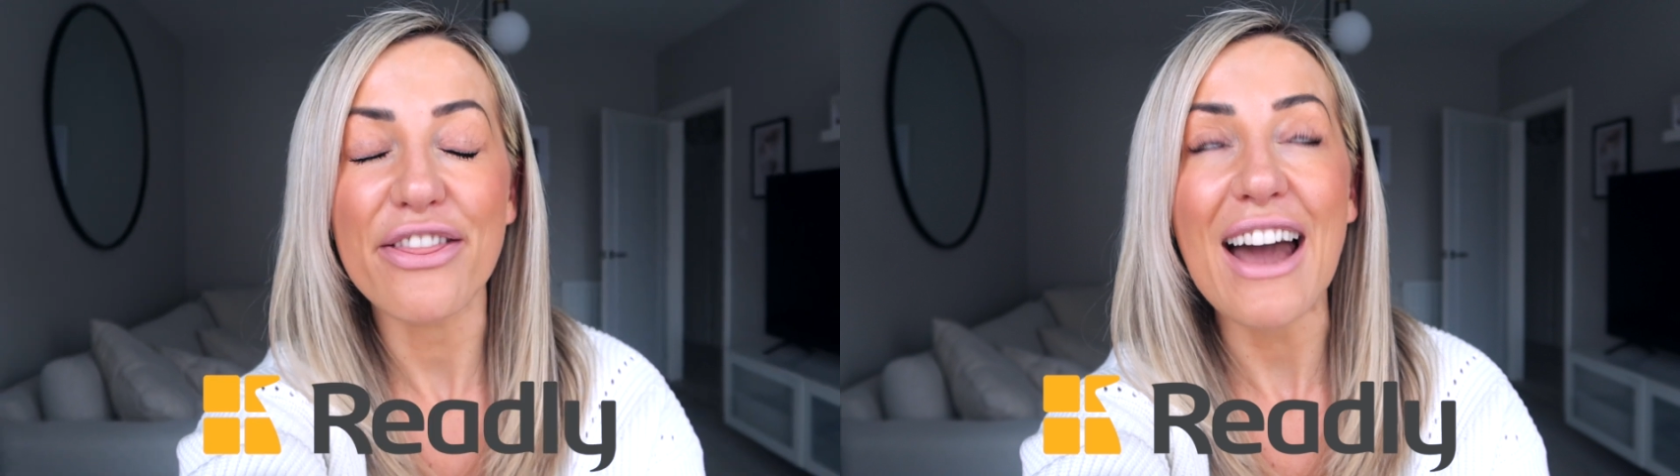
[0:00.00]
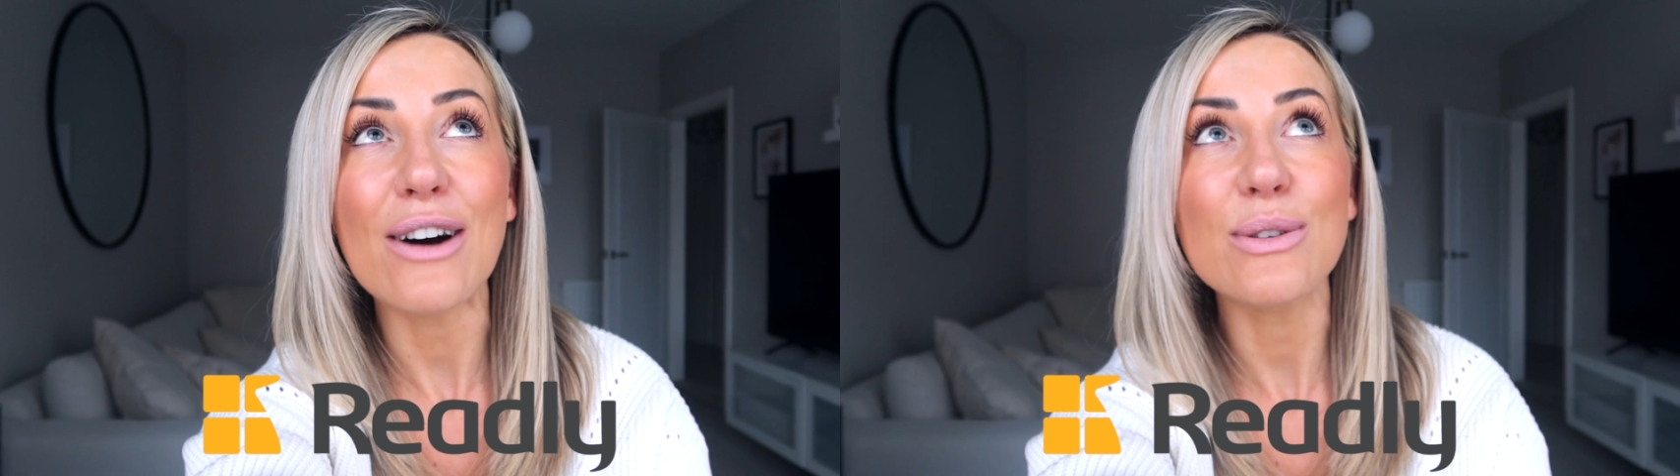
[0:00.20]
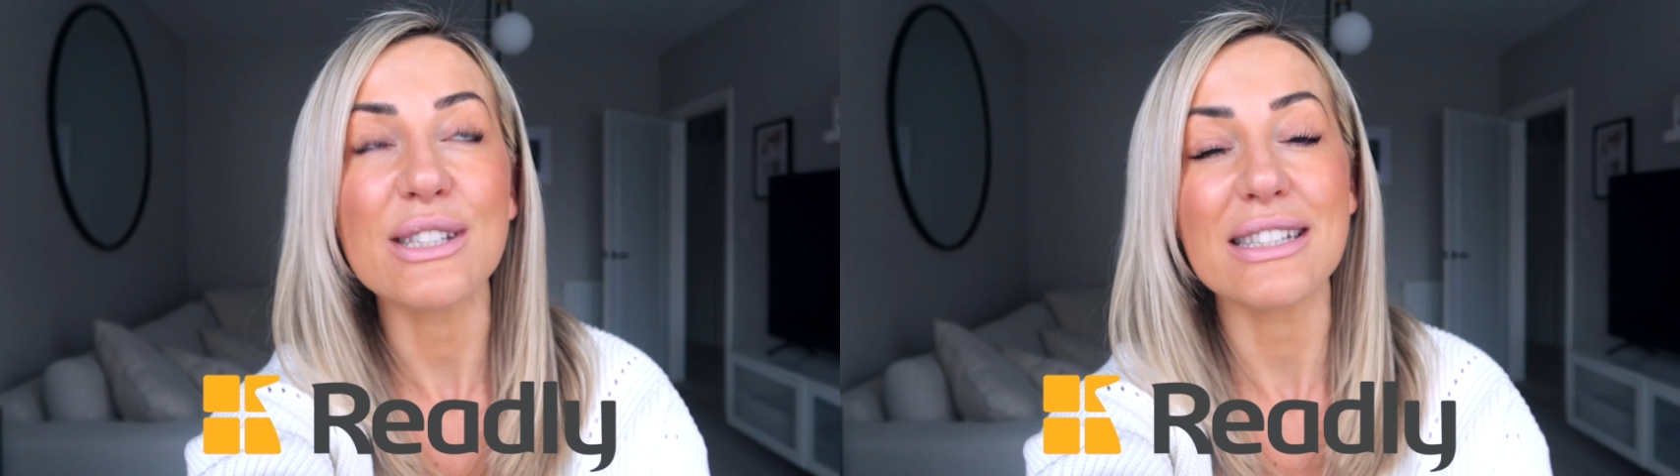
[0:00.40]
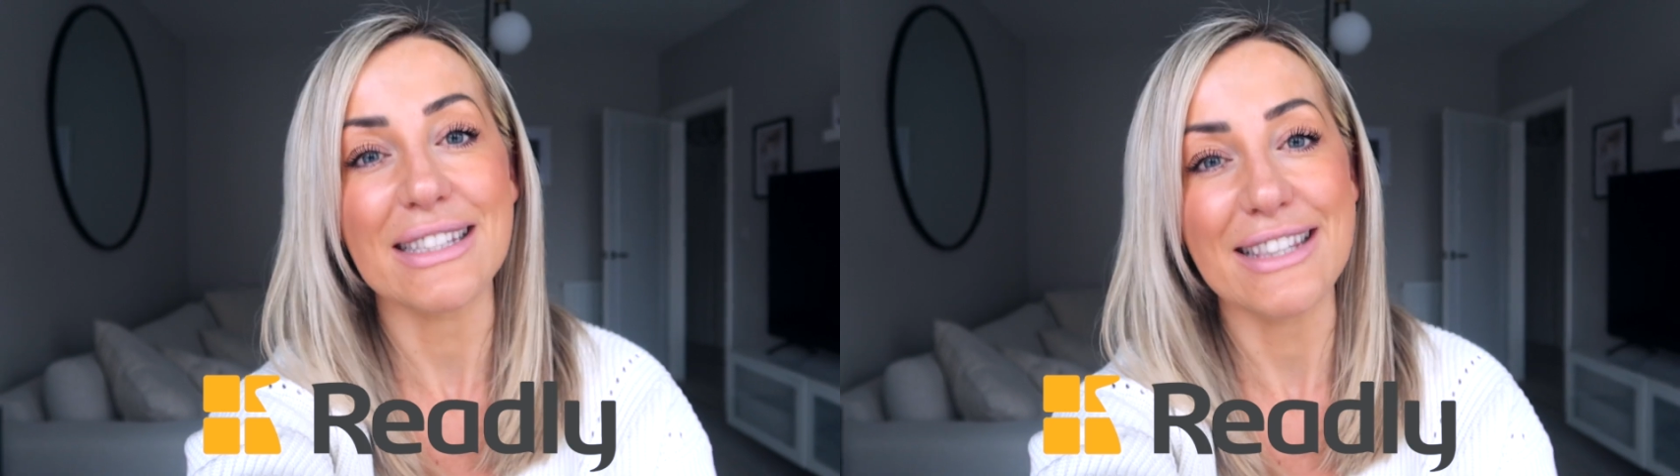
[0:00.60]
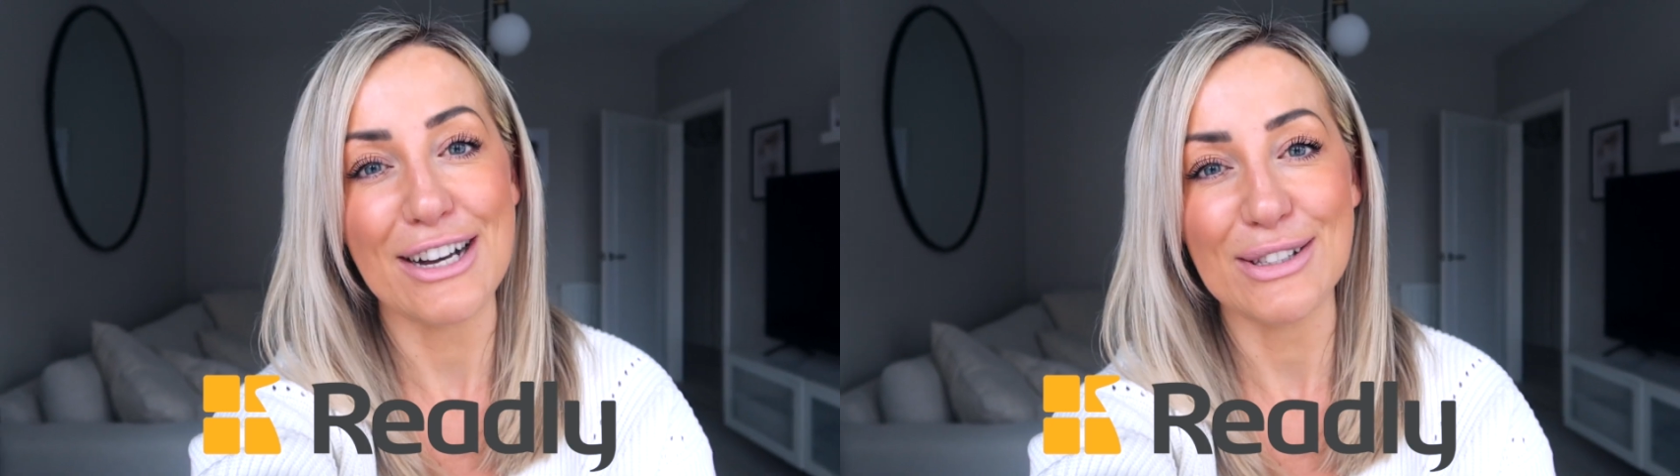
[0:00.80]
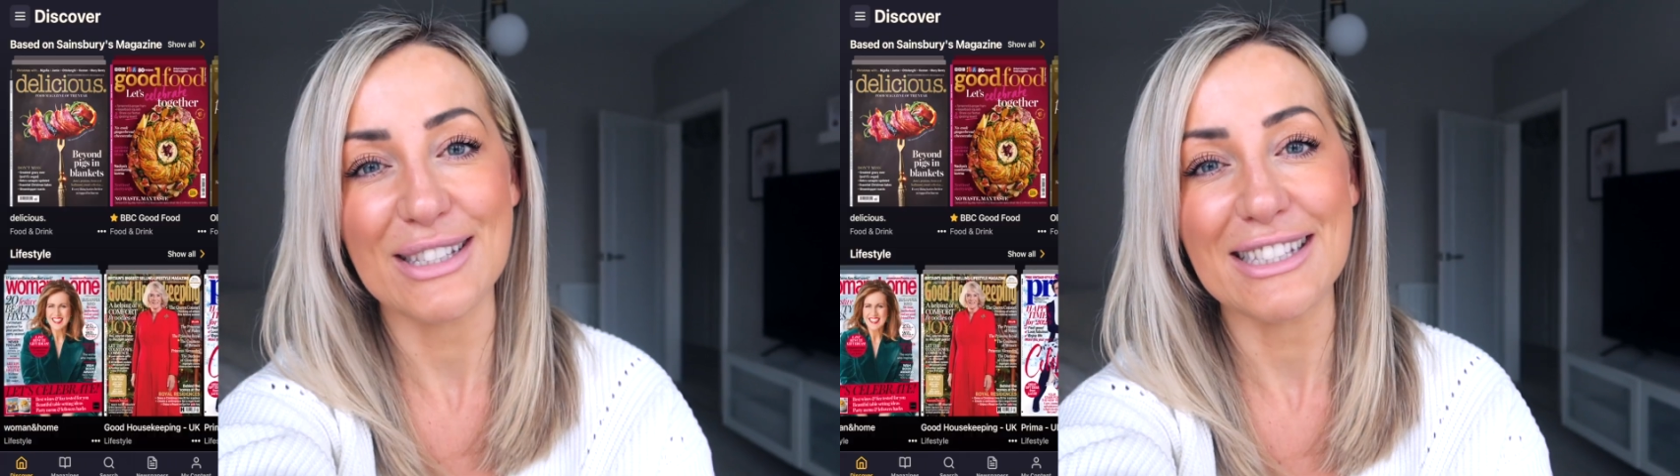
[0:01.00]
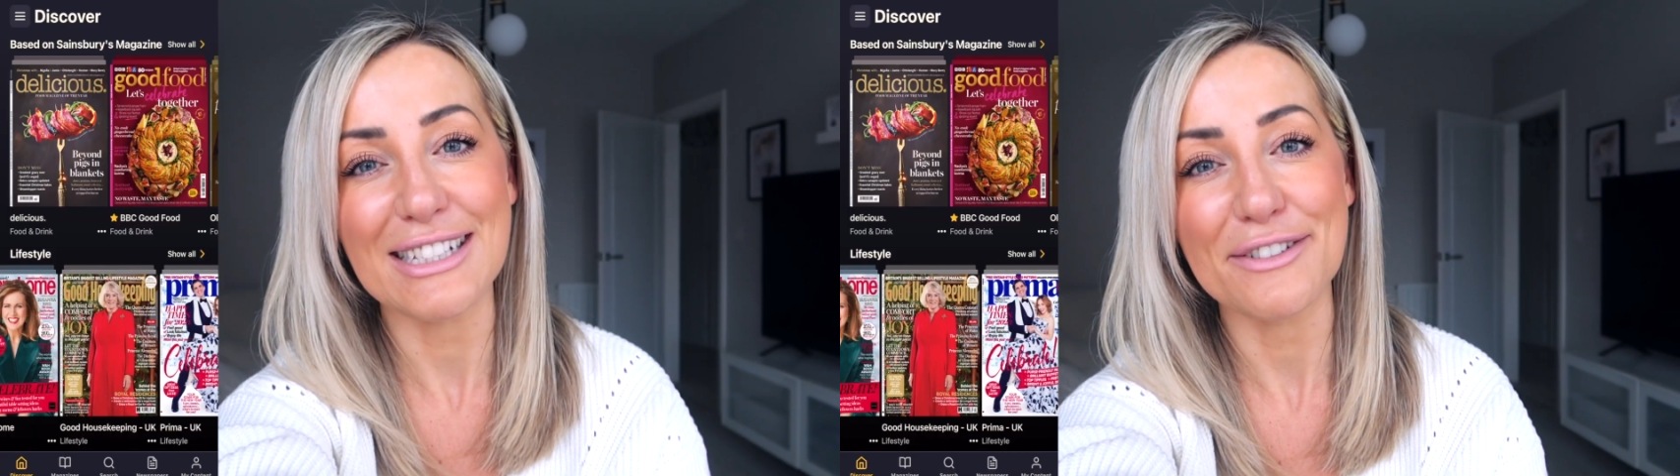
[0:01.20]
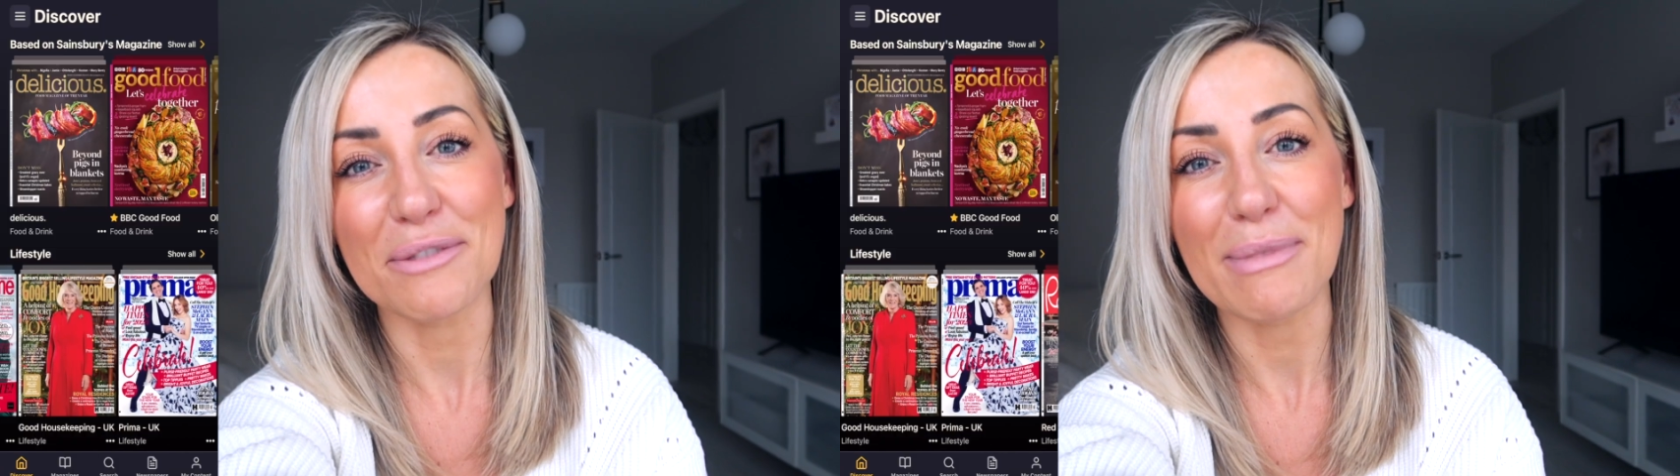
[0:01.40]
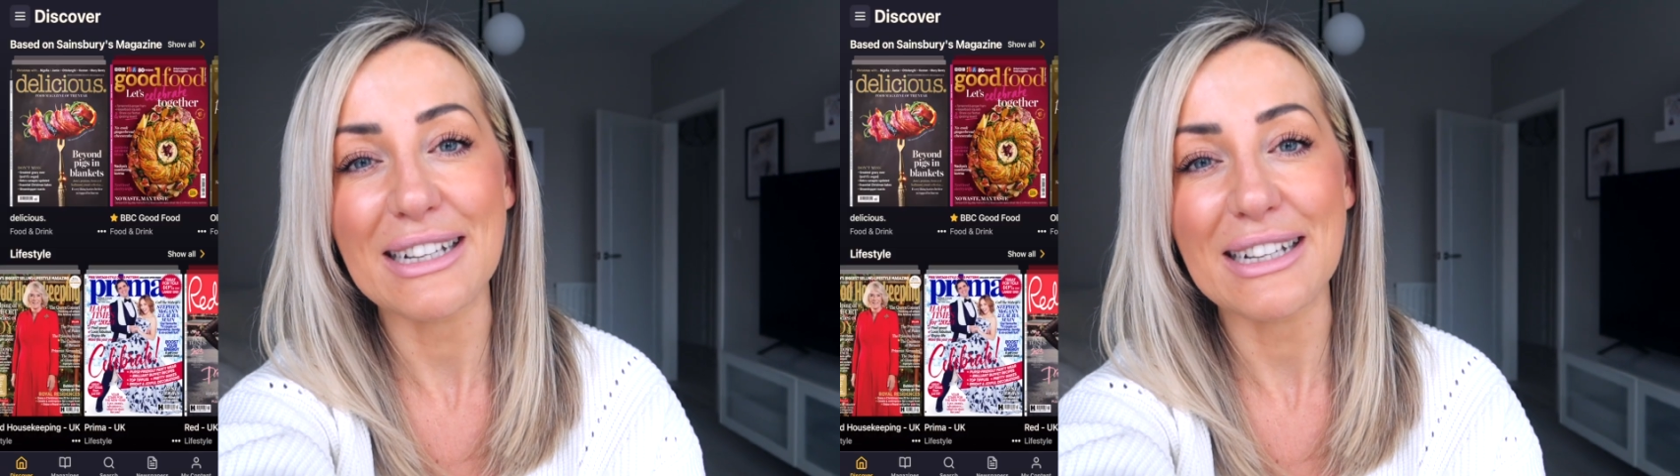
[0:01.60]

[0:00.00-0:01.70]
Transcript: thousands and thousands of different